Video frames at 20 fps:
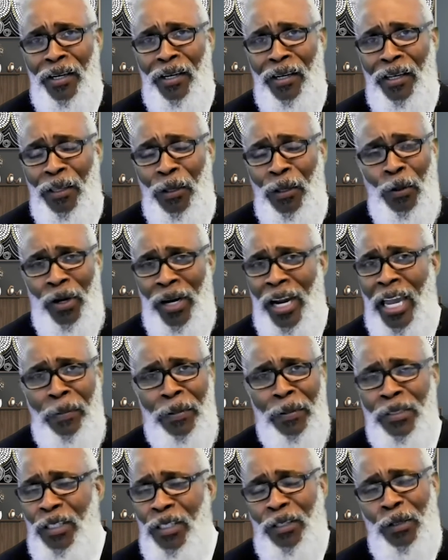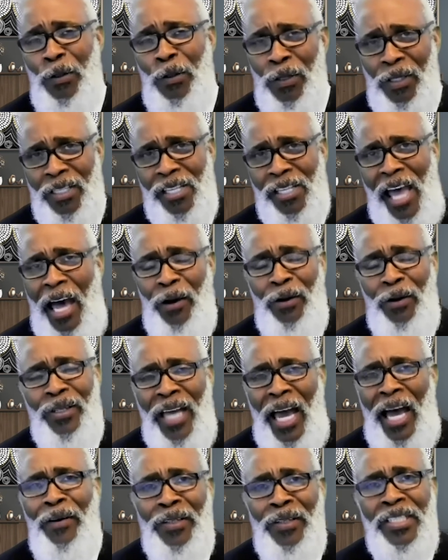you're able to do this?
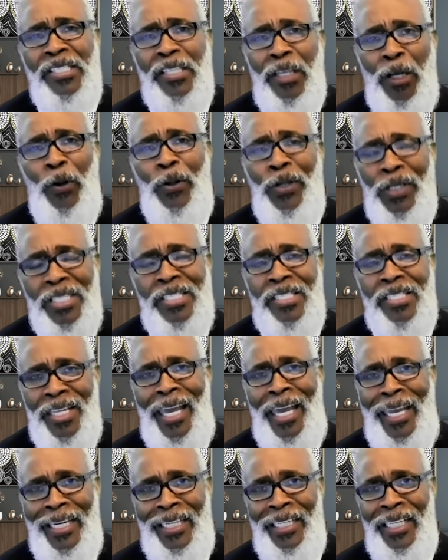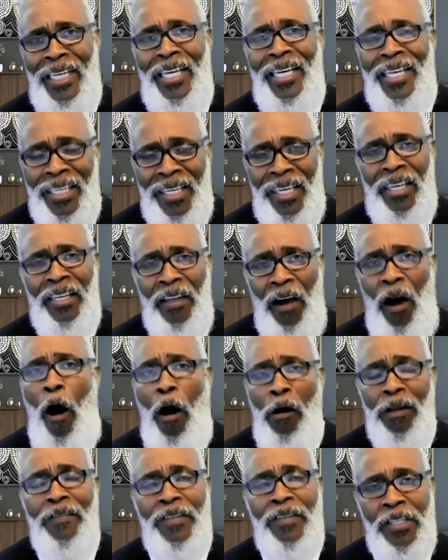How does Golden State get
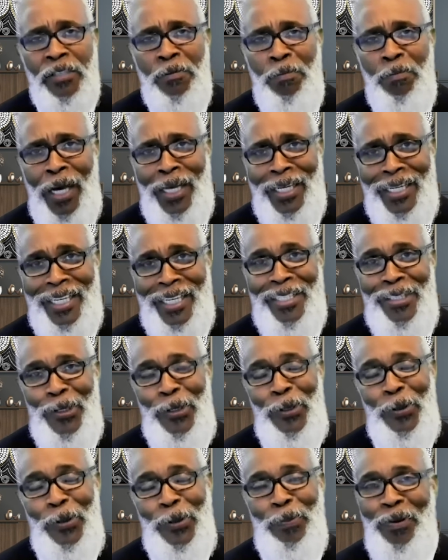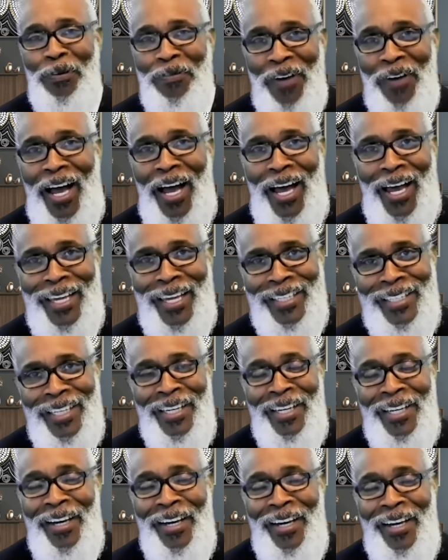all of this money to provide
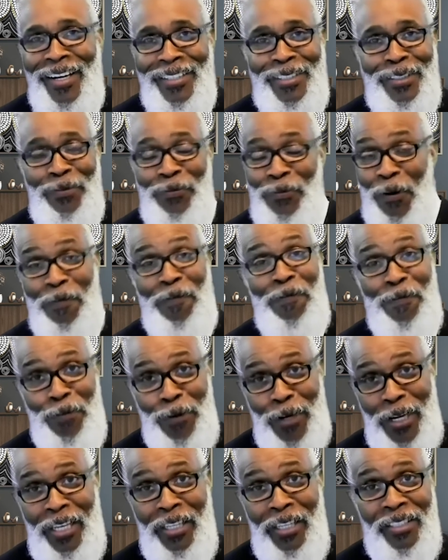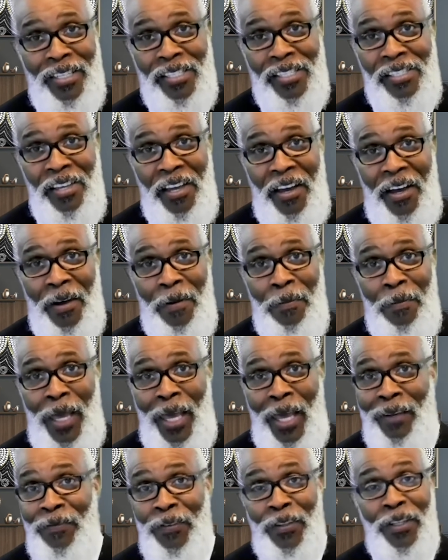for free to some
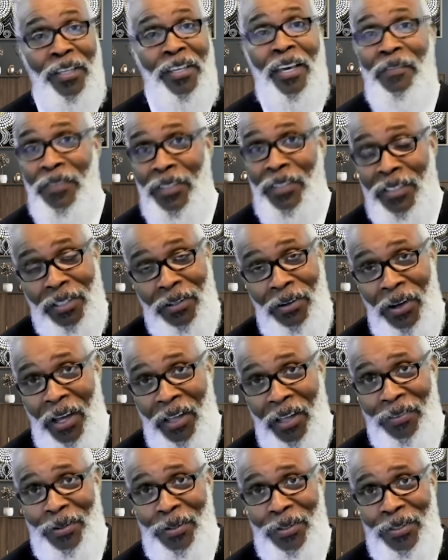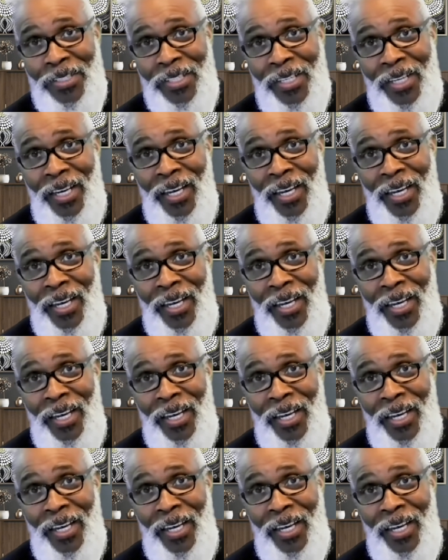and forgiven to others?